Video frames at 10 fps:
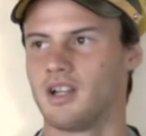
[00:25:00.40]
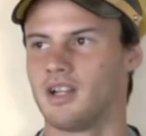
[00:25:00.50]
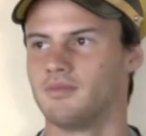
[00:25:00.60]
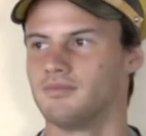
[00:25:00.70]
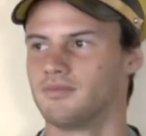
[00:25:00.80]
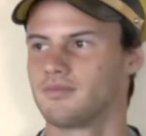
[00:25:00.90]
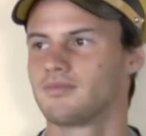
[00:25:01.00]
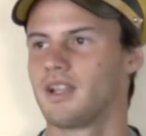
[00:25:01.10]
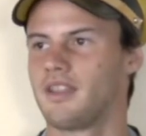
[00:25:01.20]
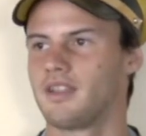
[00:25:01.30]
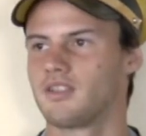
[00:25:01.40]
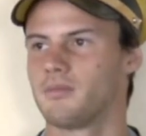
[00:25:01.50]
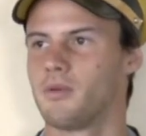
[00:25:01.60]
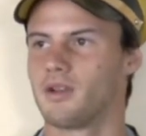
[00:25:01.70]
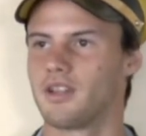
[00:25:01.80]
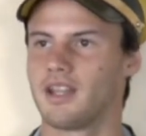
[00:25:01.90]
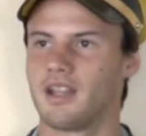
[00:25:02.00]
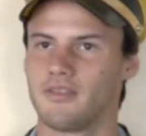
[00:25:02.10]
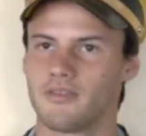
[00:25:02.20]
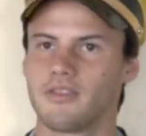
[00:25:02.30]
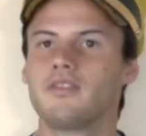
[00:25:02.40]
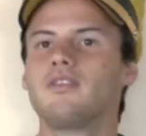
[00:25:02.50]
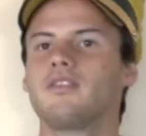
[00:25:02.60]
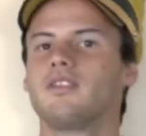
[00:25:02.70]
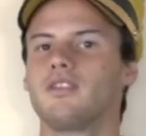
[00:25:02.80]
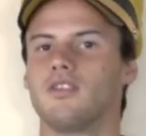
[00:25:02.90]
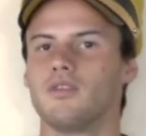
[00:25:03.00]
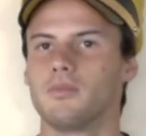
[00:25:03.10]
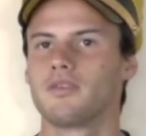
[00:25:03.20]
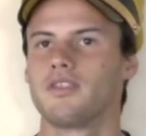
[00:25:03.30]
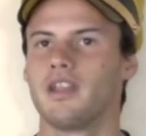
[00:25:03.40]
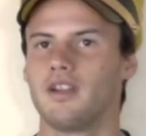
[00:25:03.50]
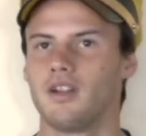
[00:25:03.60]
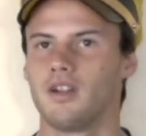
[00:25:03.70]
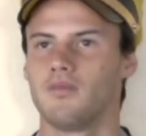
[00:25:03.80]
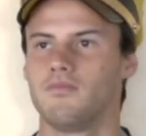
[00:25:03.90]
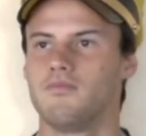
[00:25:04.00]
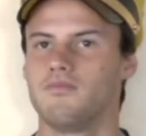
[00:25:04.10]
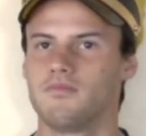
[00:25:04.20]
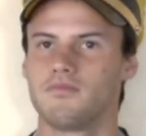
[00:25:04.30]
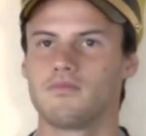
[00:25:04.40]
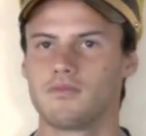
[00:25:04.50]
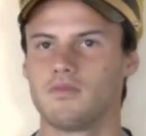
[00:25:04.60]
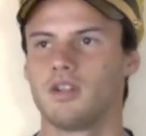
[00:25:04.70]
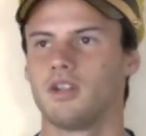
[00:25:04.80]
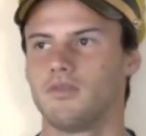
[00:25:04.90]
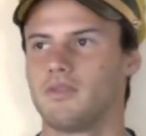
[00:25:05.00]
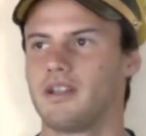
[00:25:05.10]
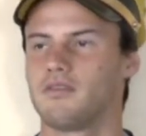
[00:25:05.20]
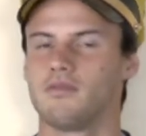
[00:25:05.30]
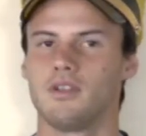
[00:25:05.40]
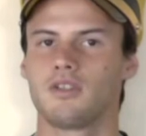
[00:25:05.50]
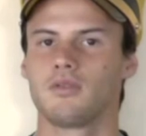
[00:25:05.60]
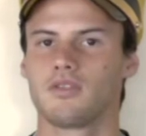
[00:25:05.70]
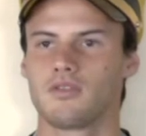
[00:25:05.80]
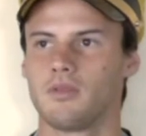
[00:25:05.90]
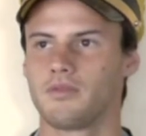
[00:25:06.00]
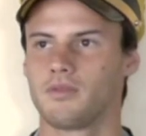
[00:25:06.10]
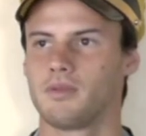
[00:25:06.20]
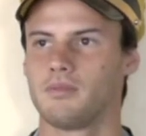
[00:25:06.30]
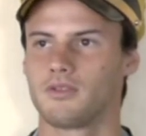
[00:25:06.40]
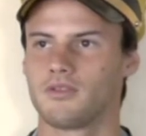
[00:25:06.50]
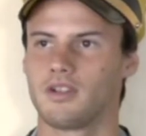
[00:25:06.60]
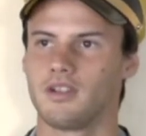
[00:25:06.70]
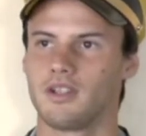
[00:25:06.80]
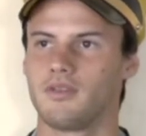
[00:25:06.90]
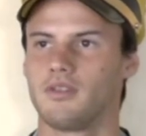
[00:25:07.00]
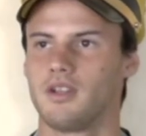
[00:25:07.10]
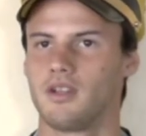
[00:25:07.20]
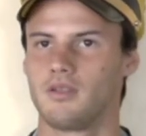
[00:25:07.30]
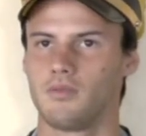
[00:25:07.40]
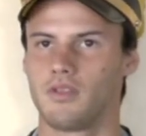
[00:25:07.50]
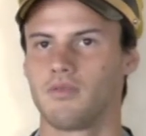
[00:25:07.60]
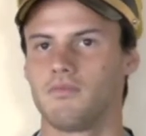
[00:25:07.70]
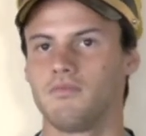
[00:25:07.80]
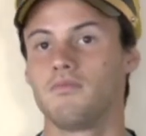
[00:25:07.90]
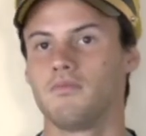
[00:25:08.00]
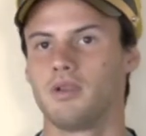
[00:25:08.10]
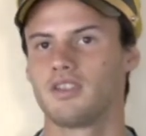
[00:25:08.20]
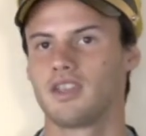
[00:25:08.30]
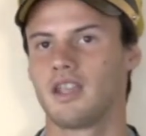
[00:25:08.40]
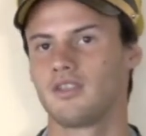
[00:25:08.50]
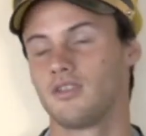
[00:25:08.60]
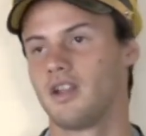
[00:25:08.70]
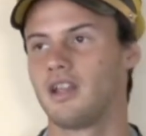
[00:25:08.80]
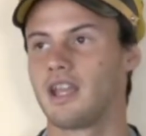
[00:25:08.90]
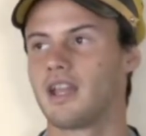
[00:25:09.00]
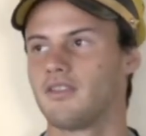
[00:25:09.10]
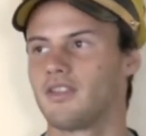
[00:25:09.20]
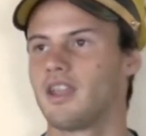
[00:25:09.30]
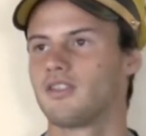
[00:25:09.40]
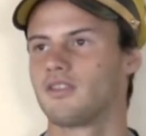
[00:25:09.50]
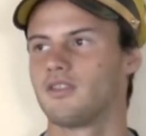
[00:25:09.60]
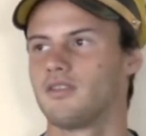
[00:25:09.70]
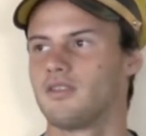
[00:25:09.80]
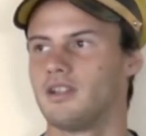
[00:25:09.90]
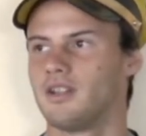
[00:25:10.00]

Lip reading: I think it's important to have groups that are, you know, resource groups for people struggling with breast cancer, any kind of cancer.